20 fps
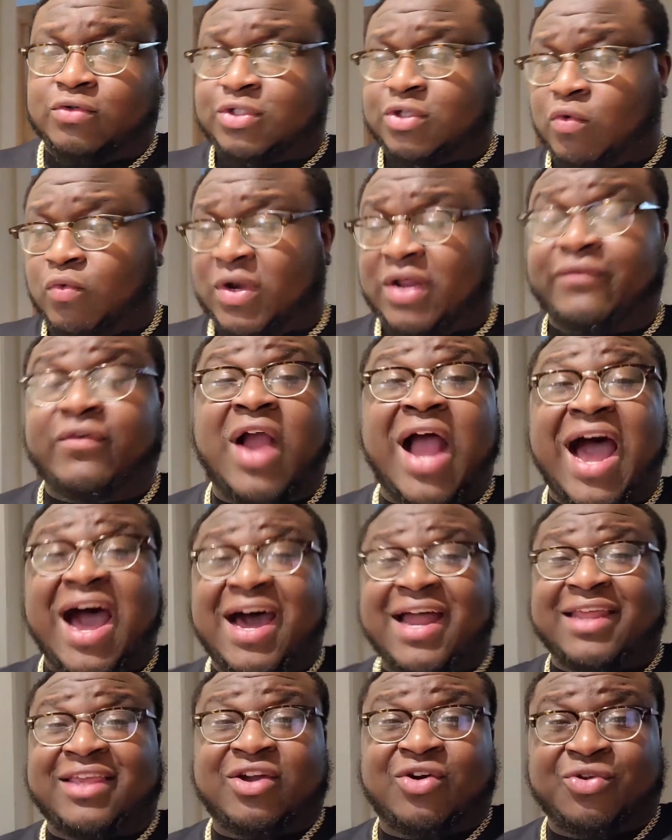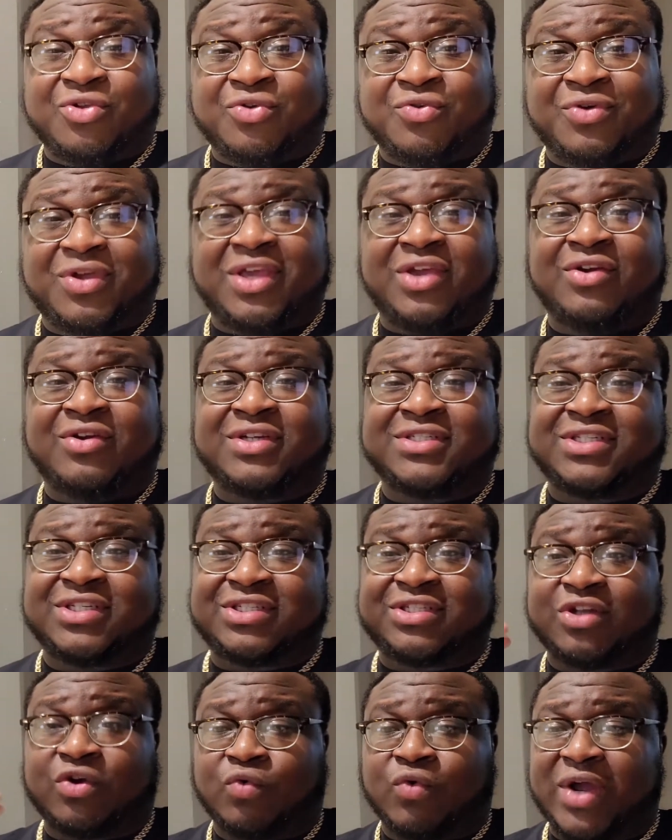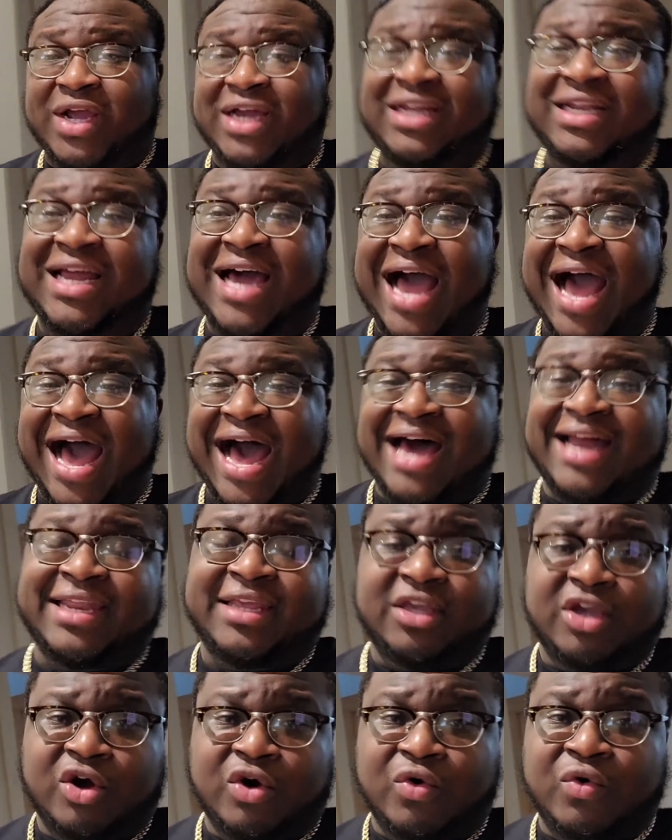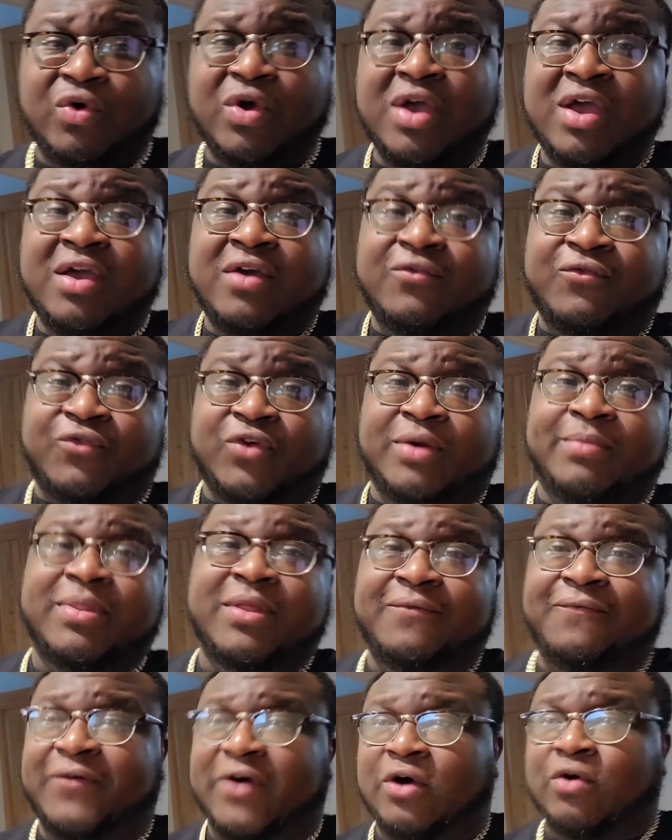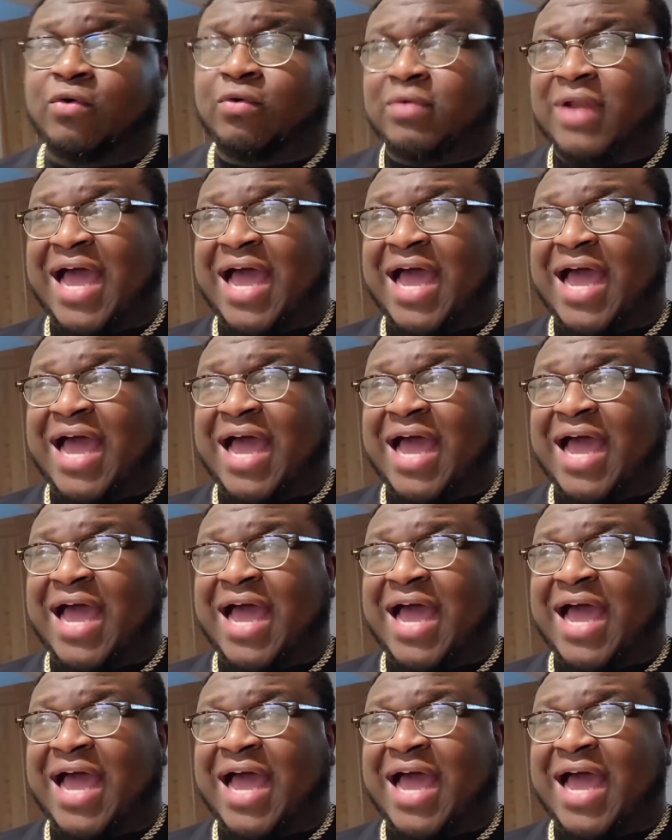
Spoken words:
So whatever audio you hear is just the regular audio from the phone.